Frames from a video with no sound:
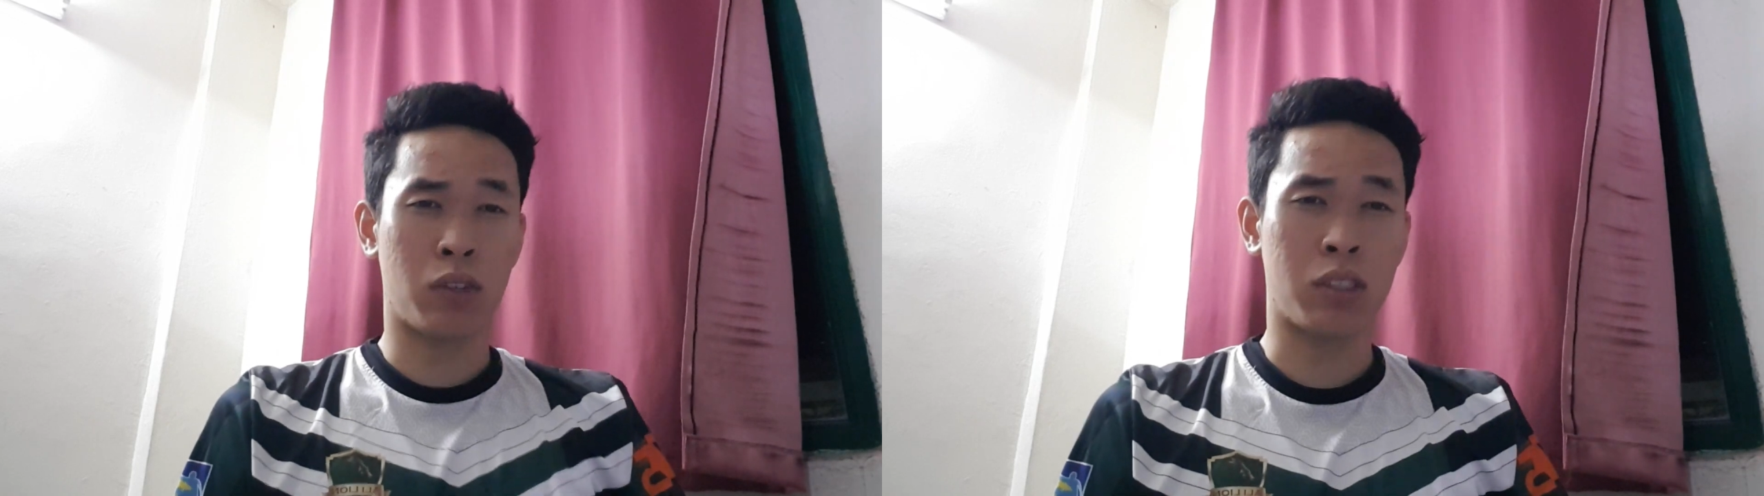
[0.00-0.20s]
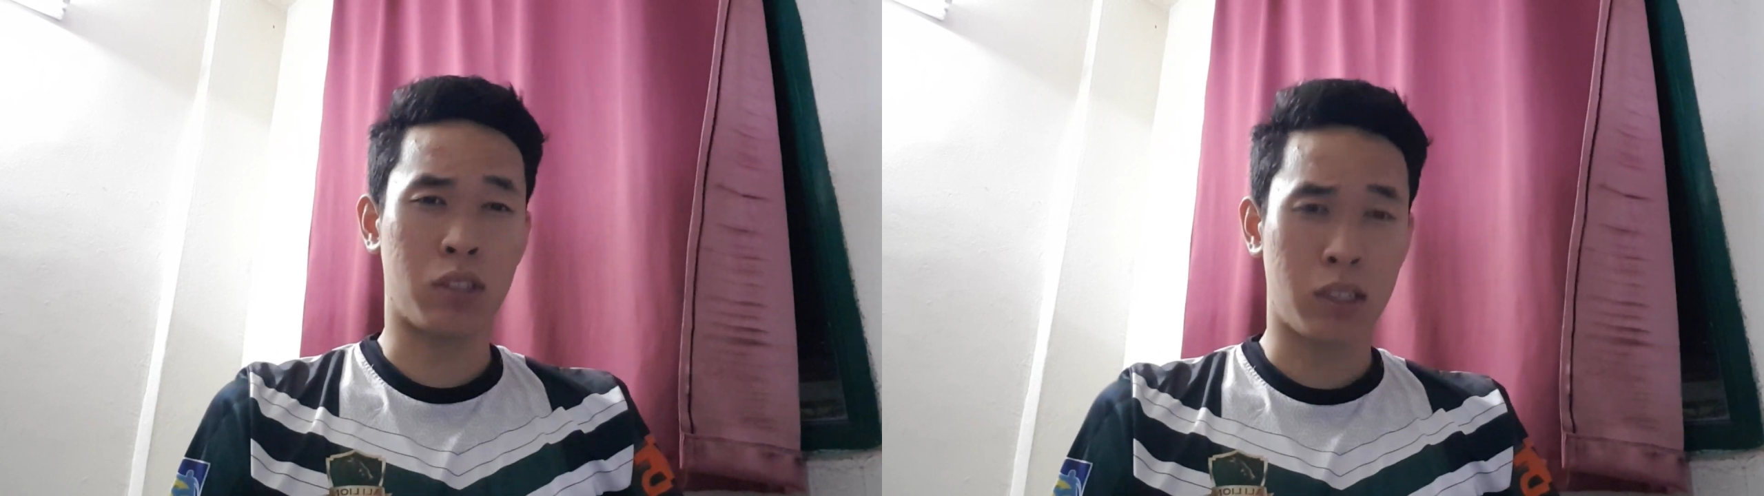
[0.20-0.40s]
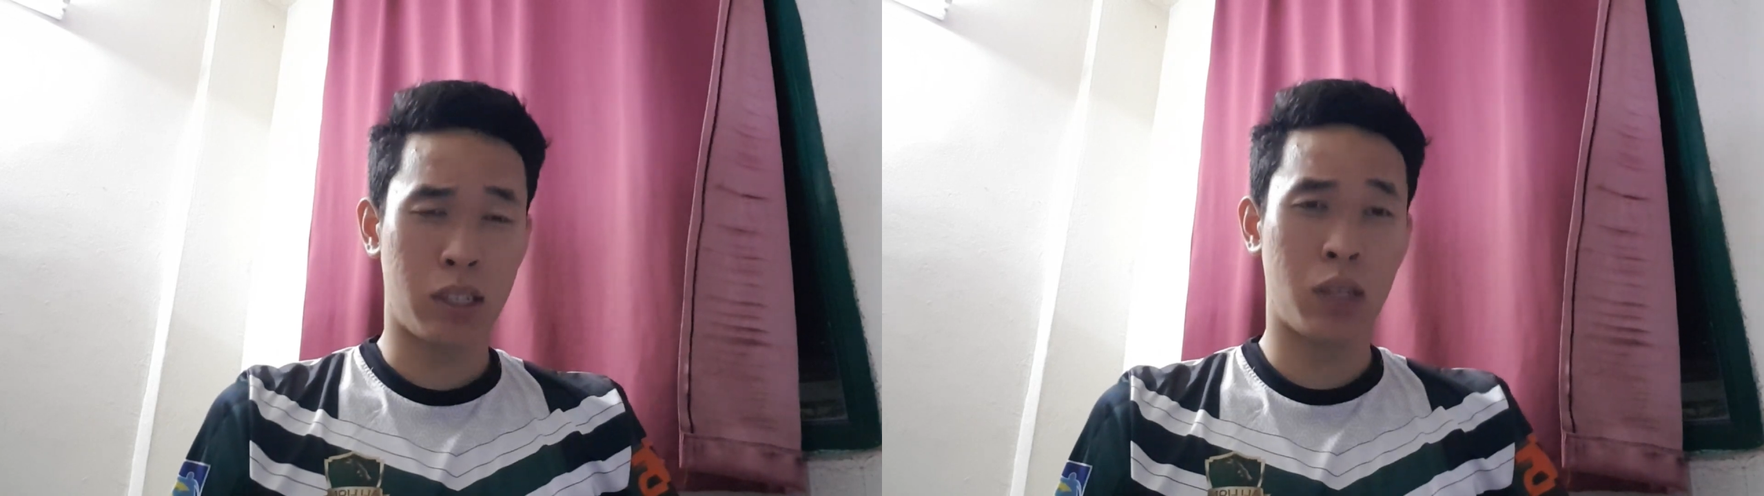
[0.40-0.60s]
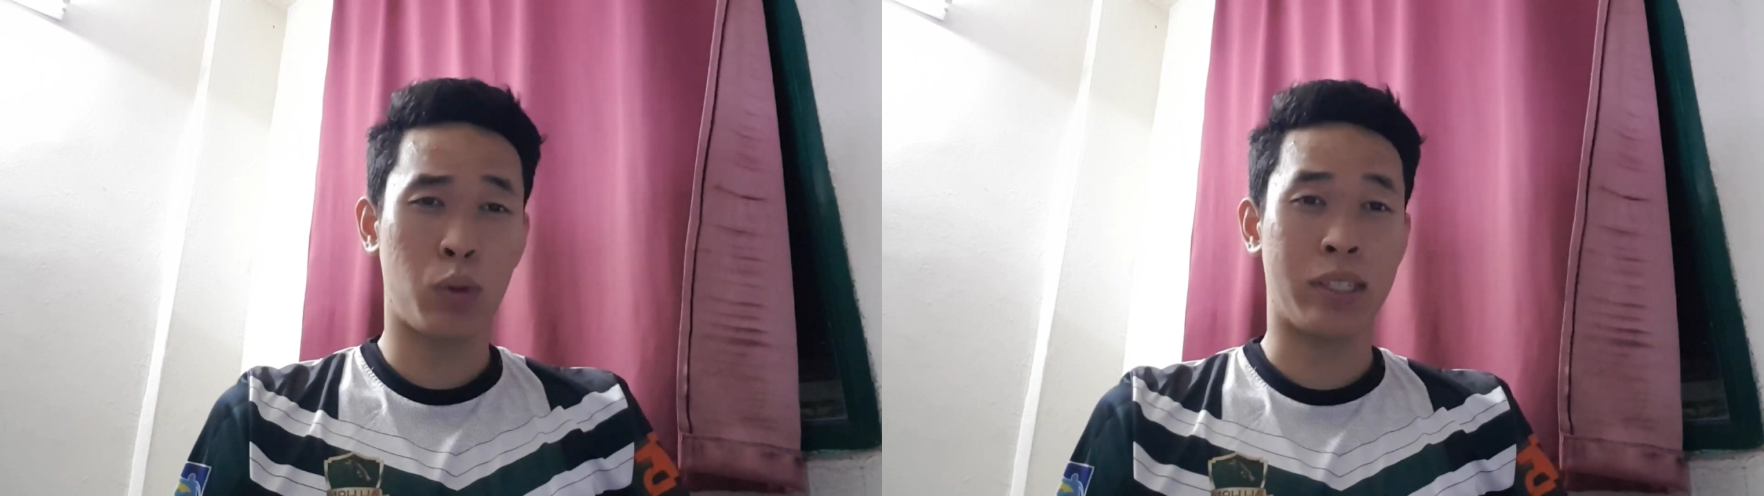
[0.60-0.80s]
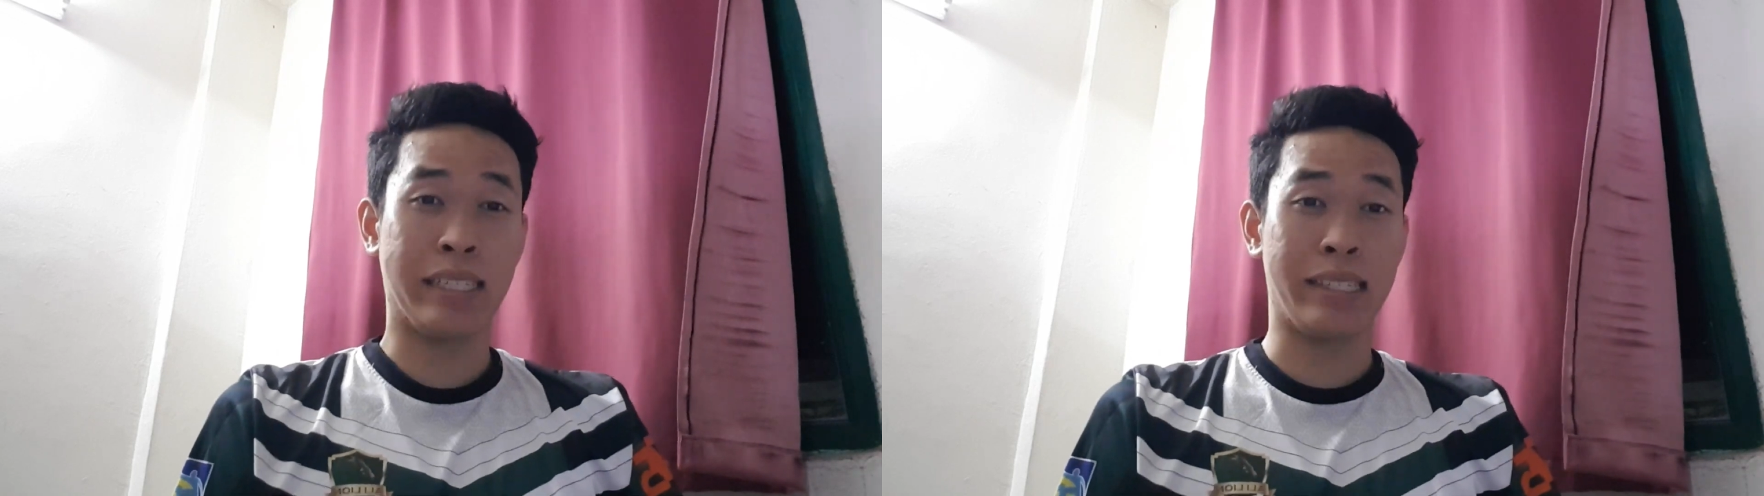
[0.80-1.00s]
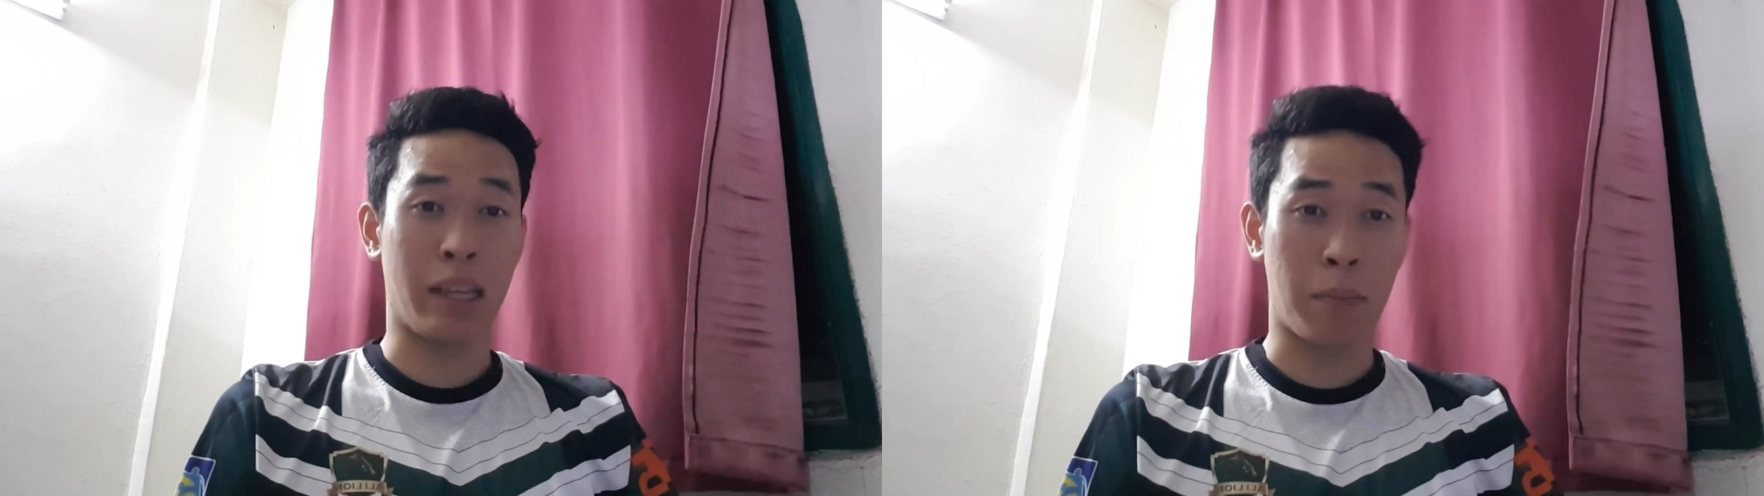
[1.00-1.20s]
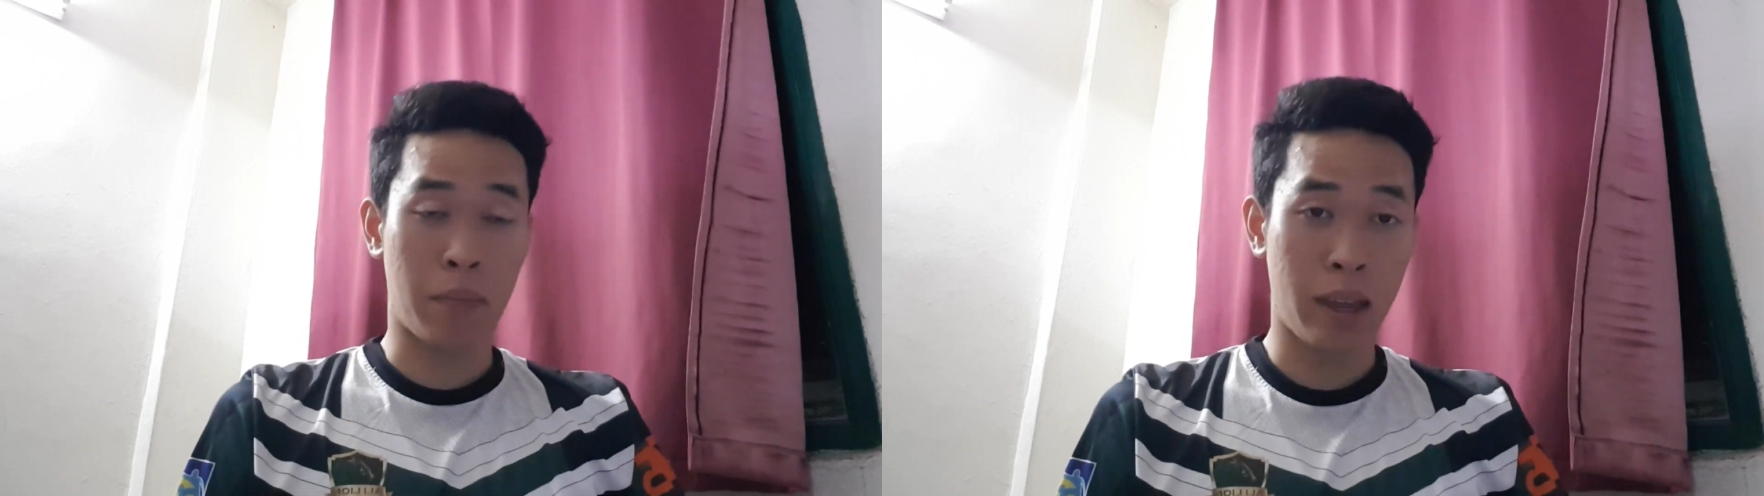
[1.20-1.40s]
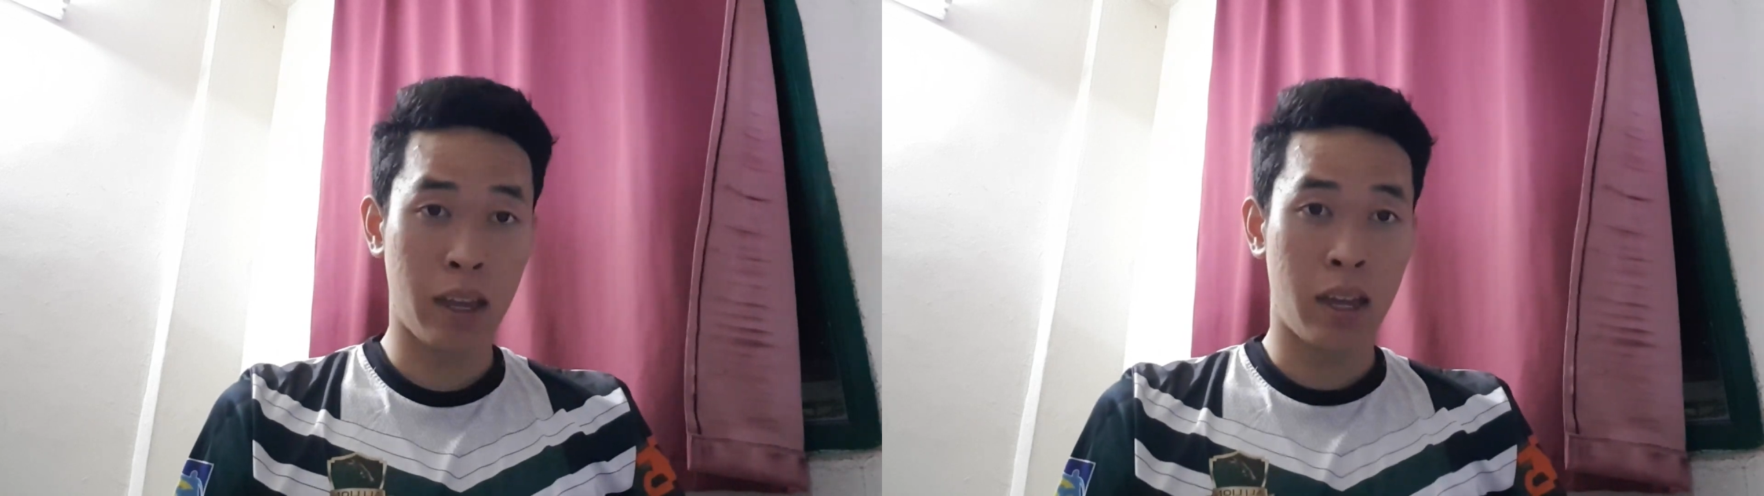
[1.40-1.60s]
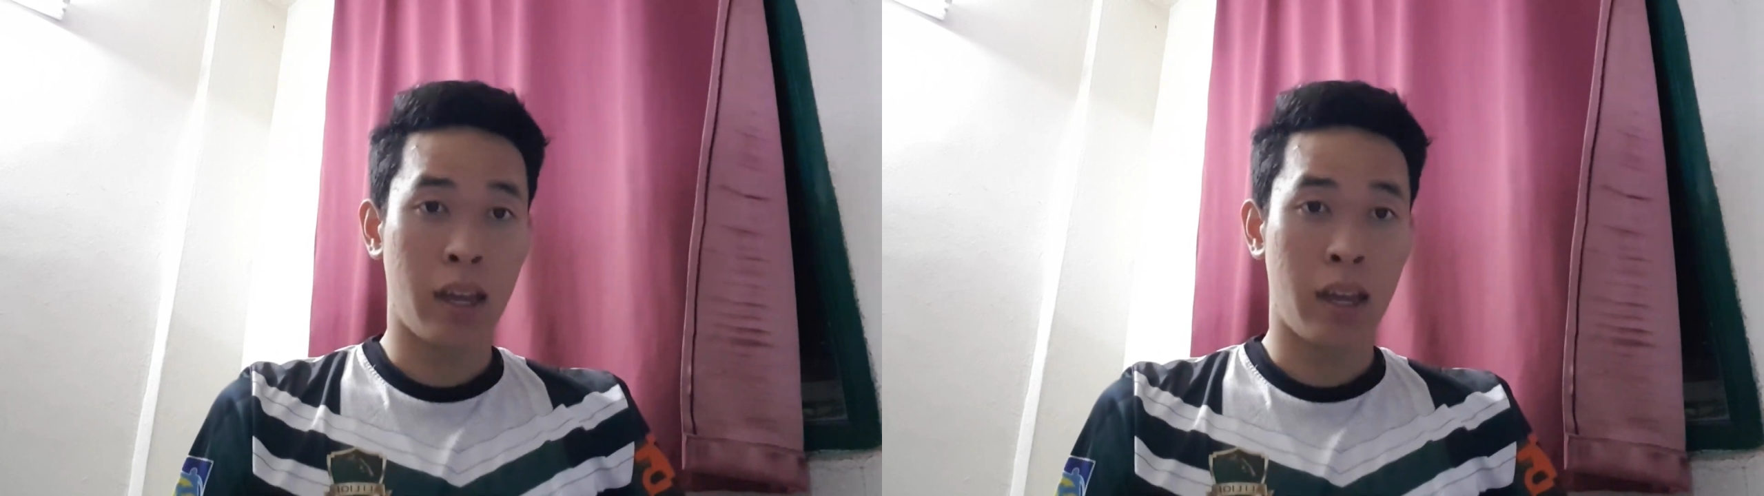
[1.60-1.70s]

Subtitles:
interesting, which is tempeh.